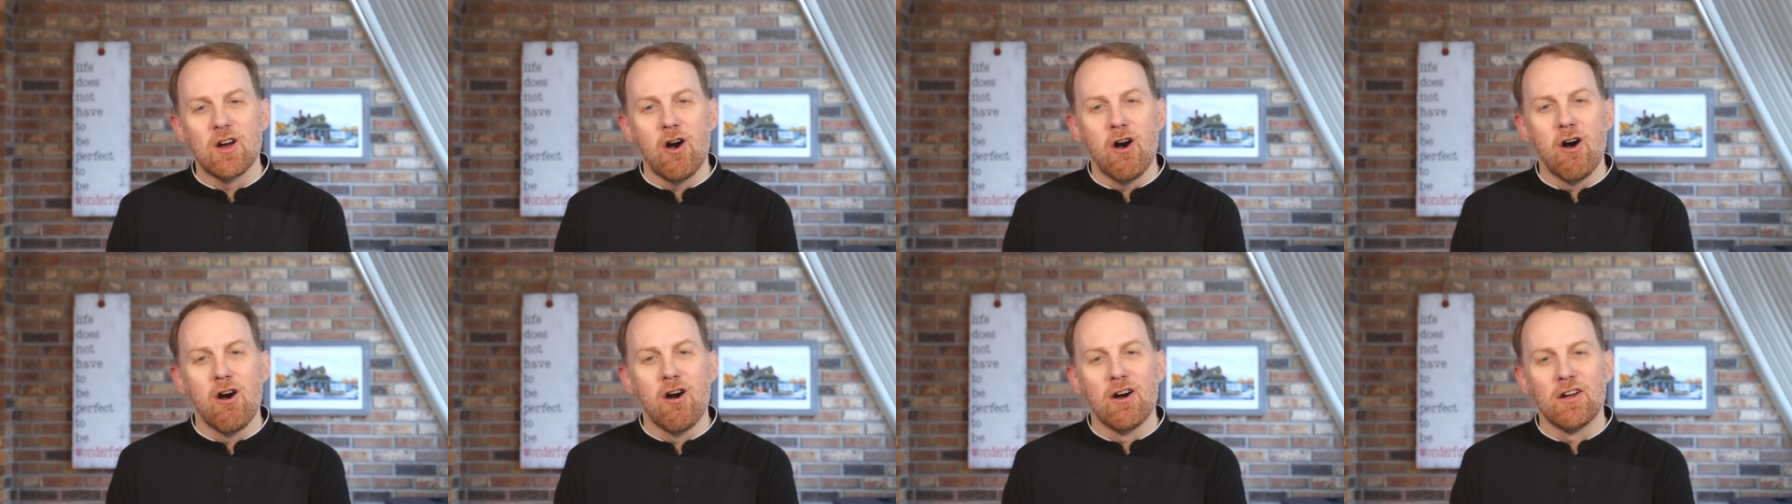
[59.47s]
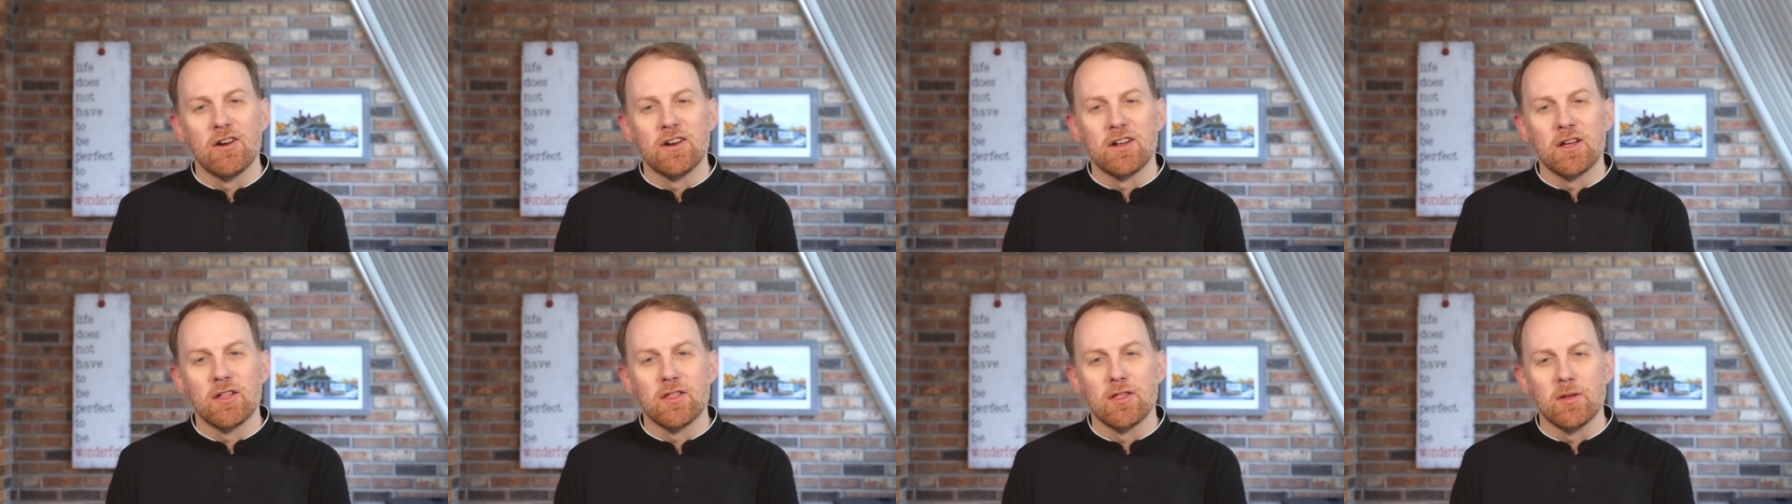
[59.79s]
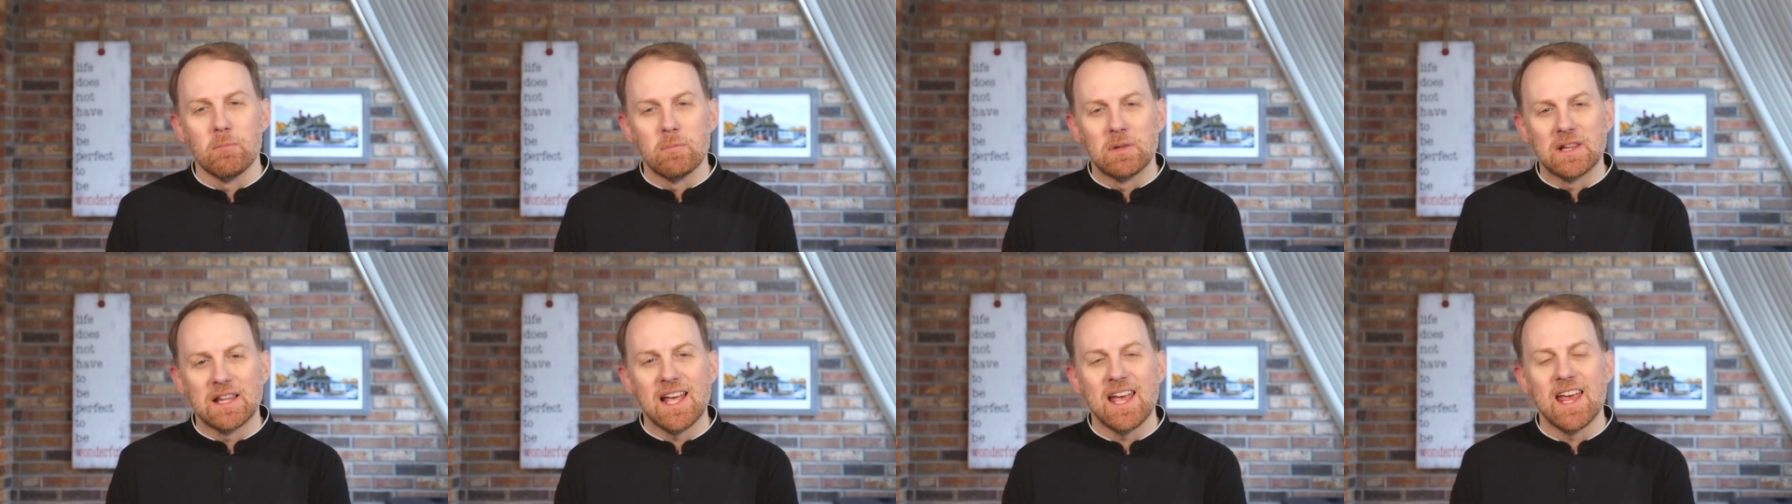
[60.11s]
on the
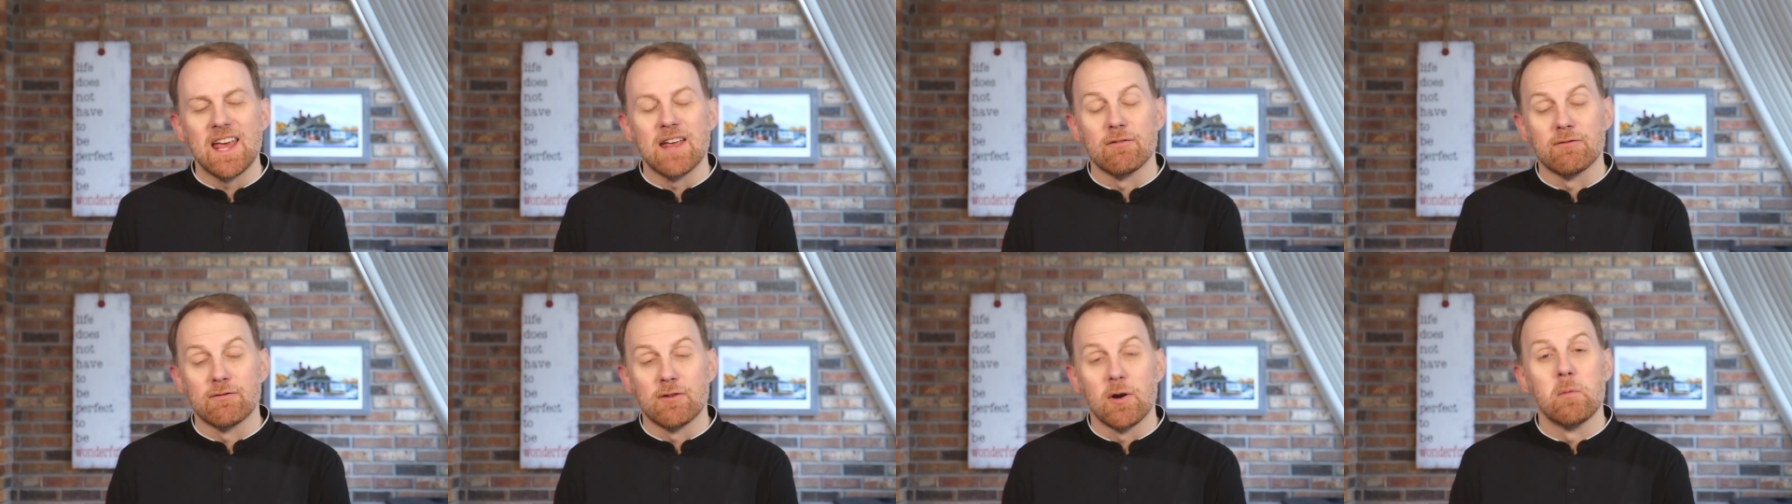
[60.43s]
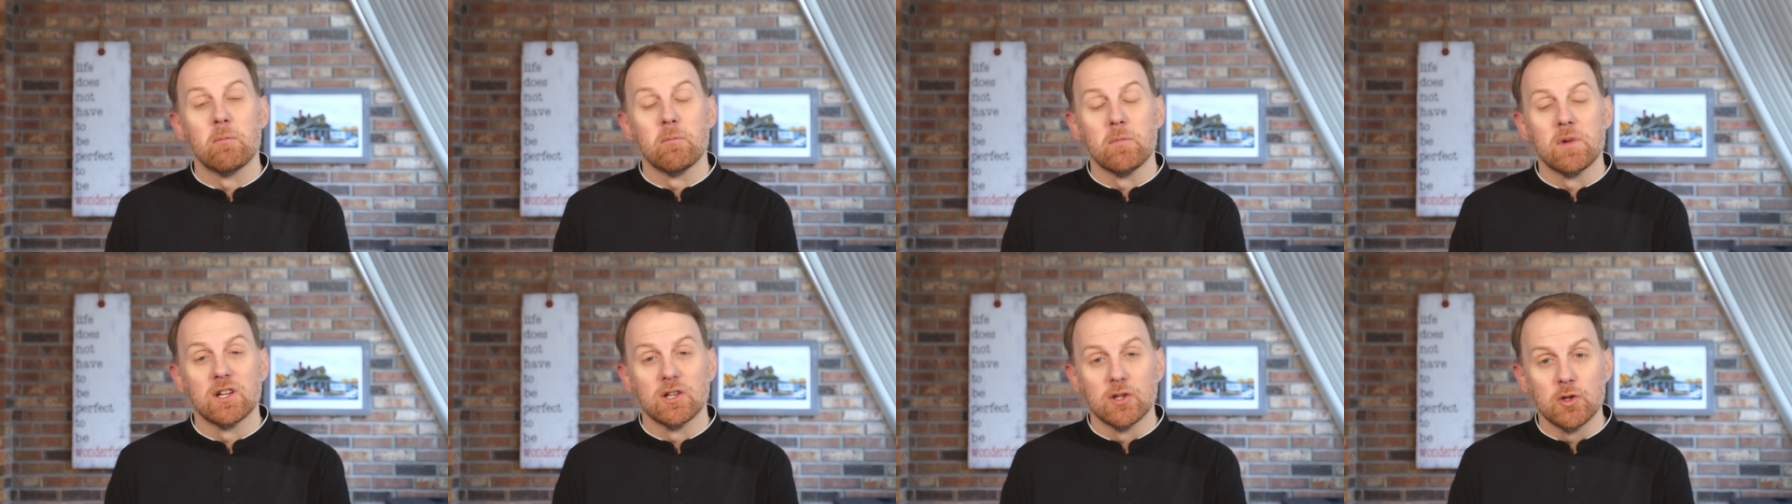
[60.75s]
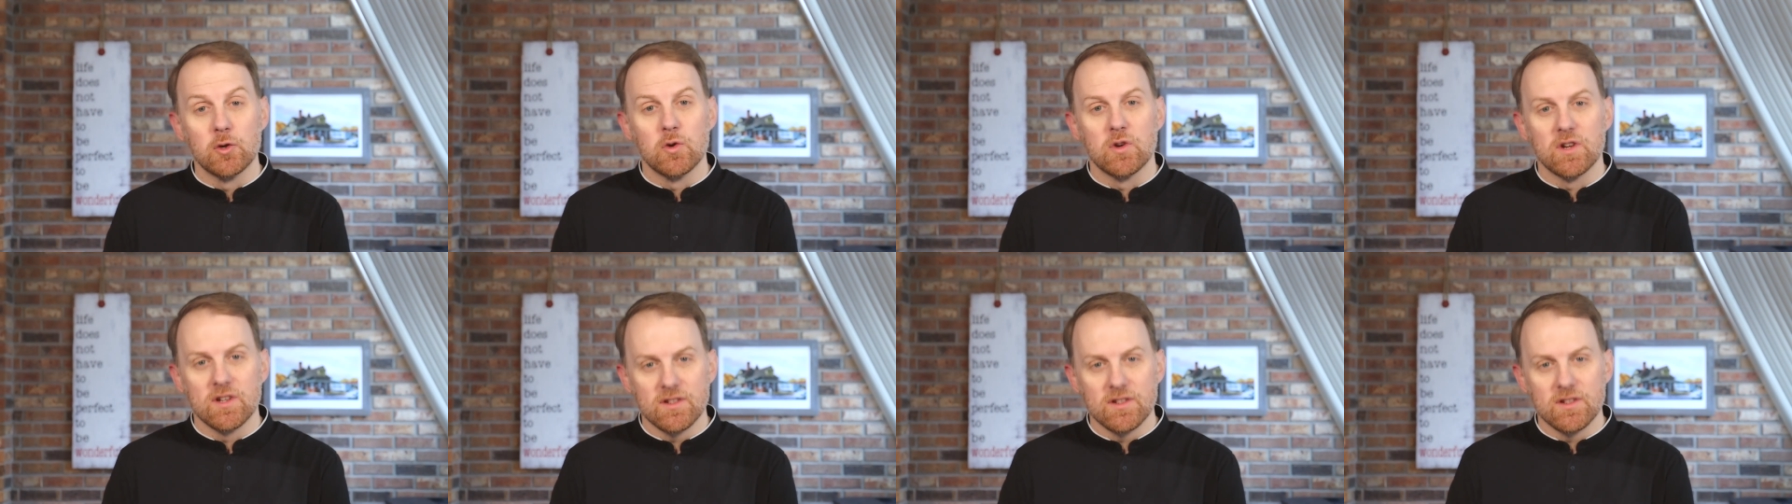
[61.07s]
Plain from Luke